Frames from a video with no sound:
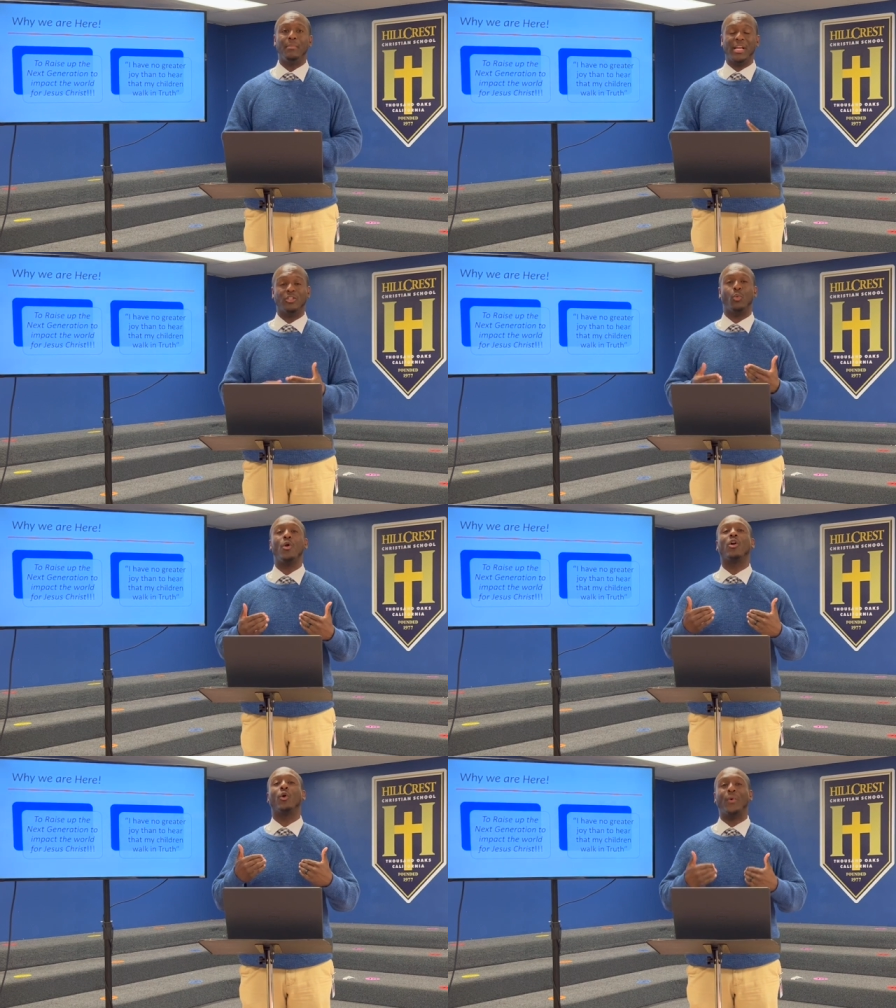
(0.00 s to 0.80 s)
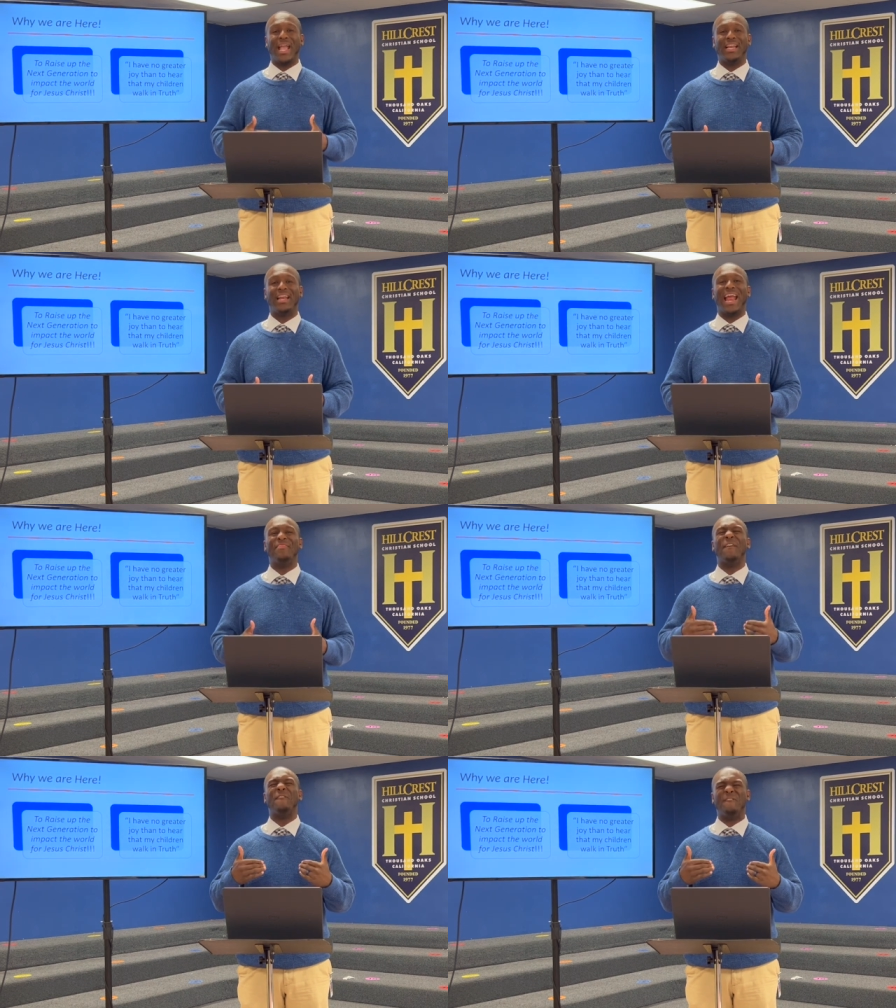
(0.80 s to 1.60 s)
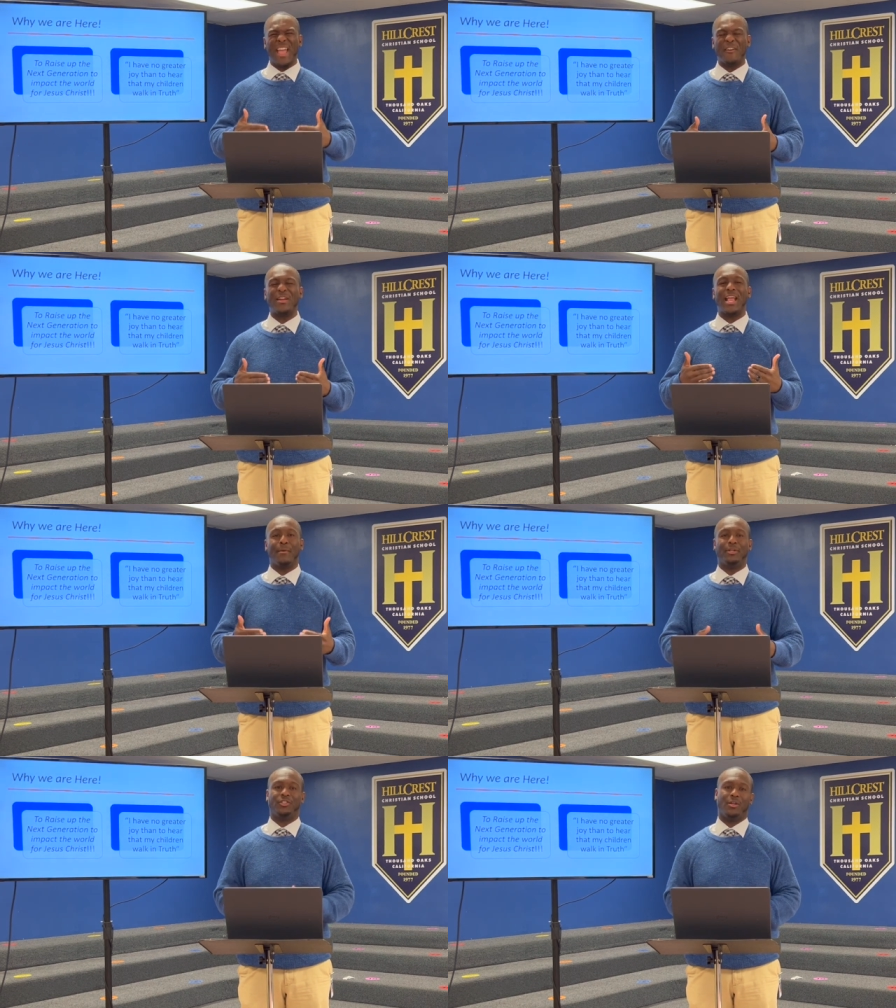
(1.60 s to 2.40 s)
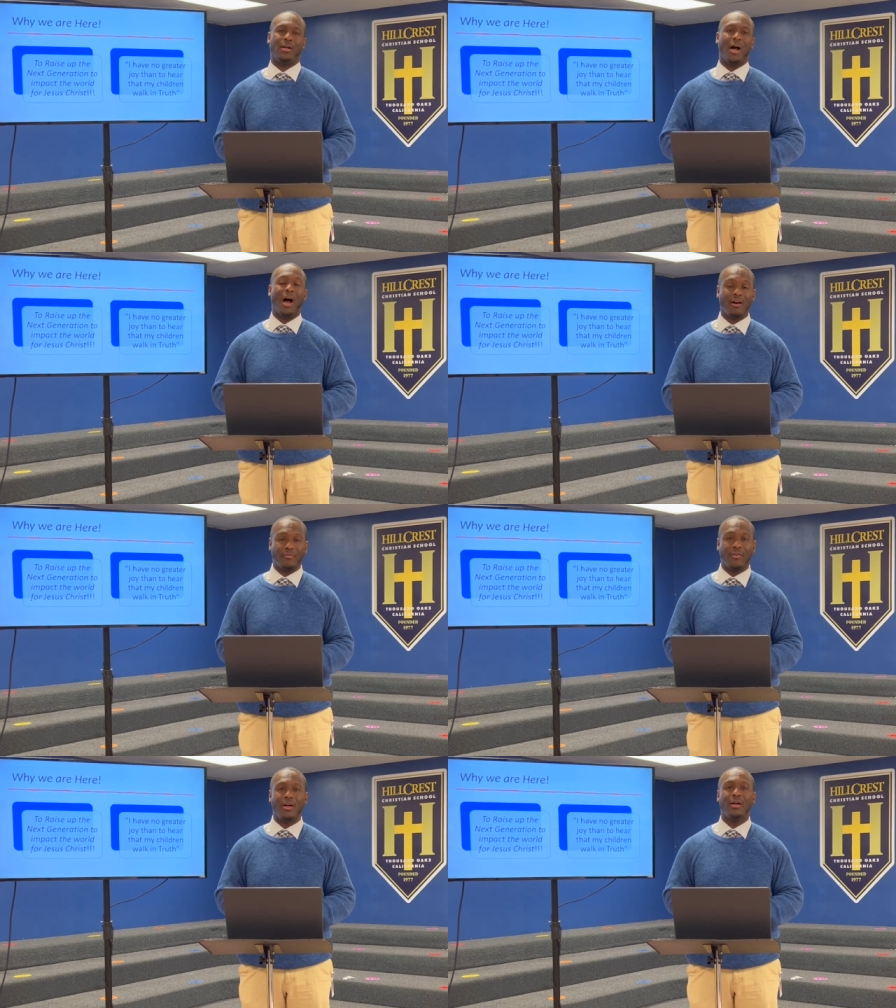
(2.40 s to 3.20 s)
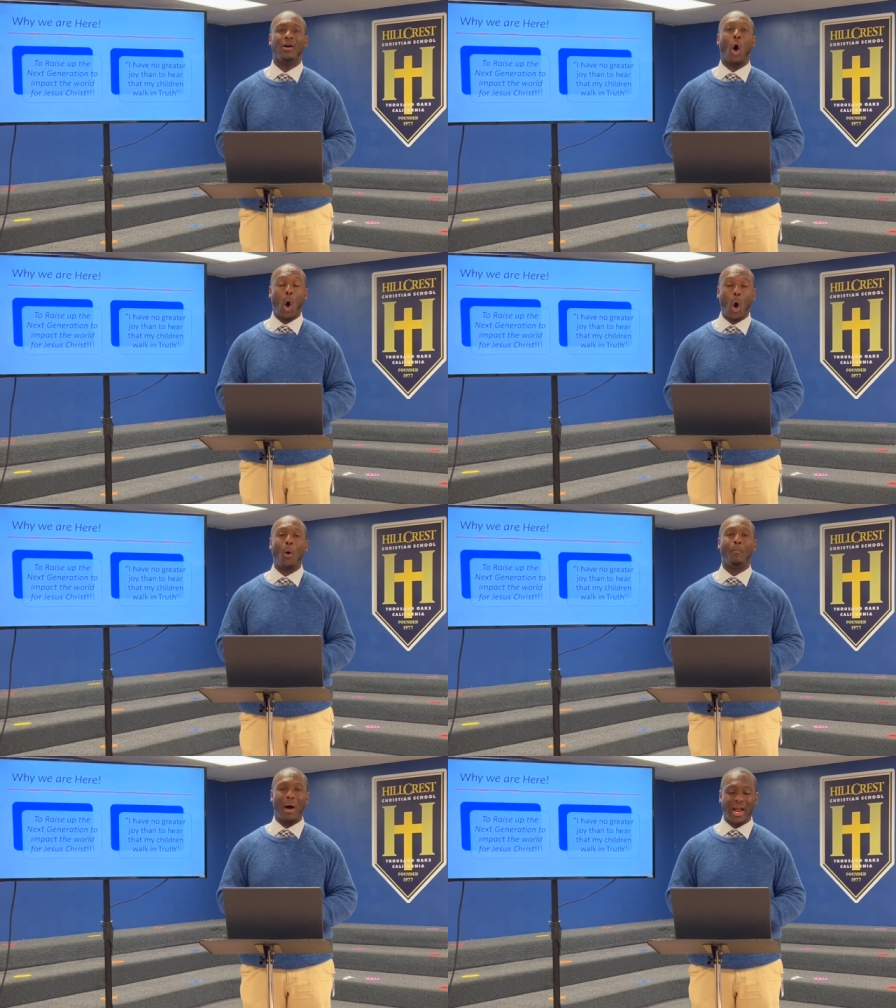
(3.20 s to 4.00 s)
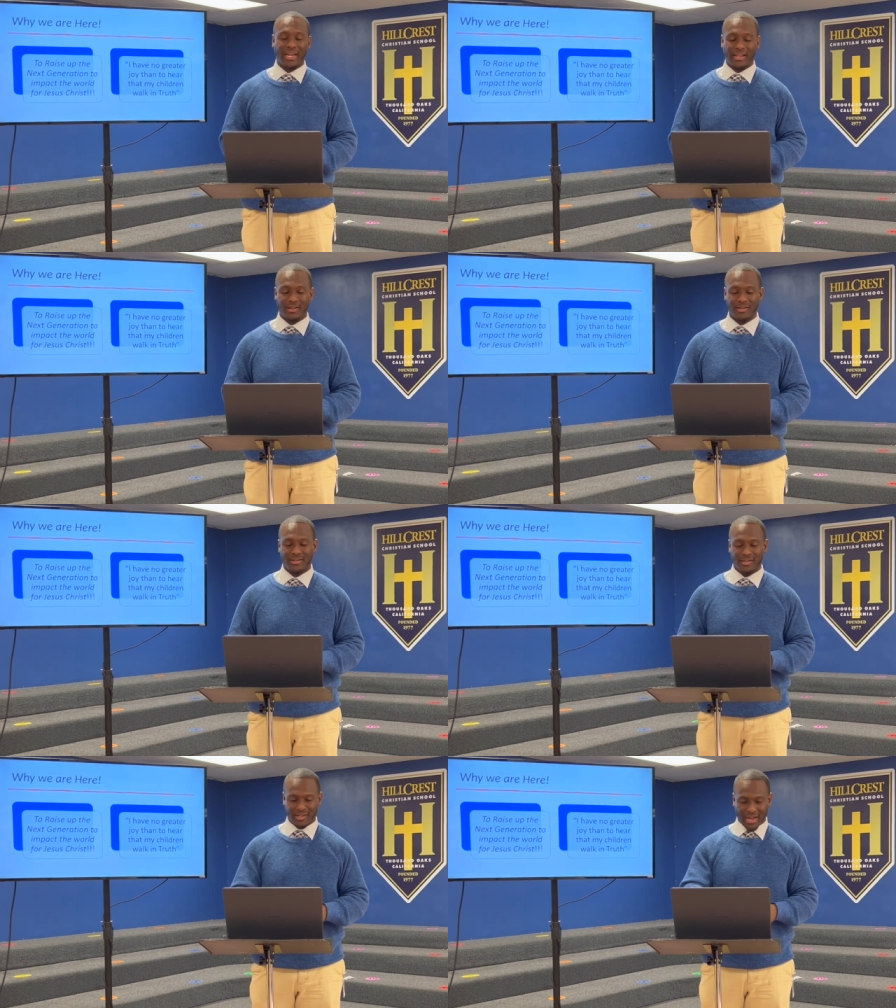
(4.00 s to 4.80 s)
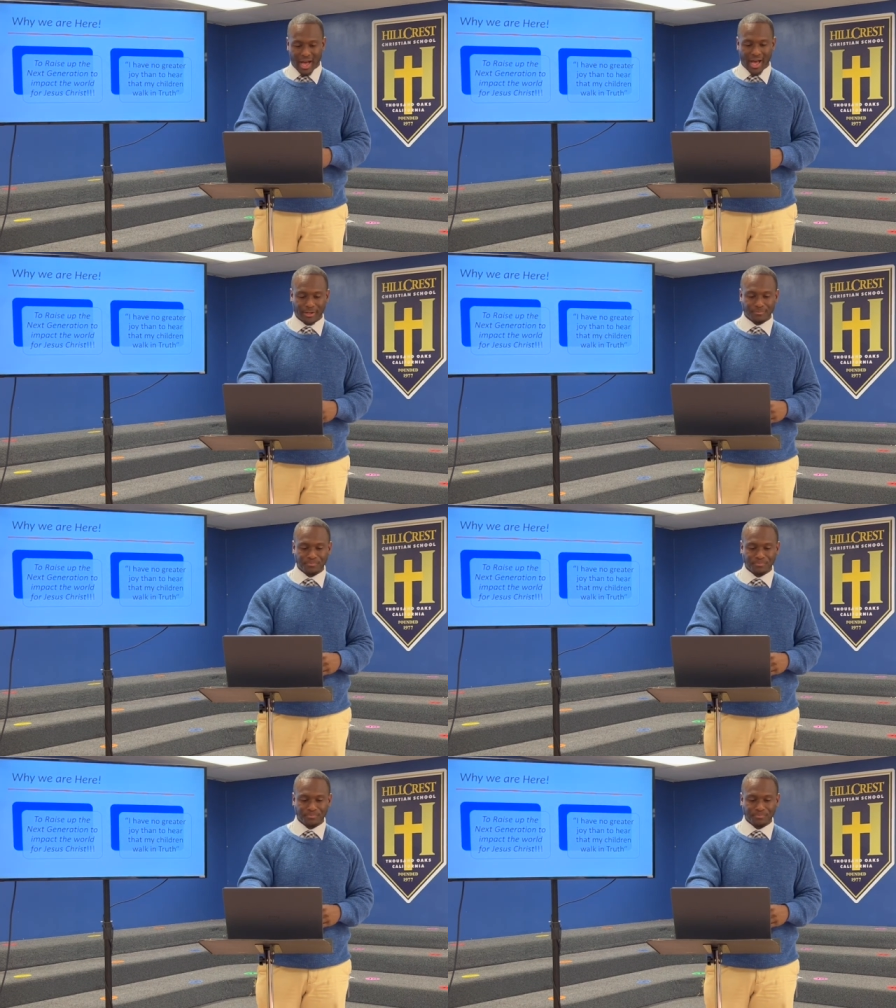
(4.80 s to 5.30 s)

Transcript: because we are created in the very image of Almighty God.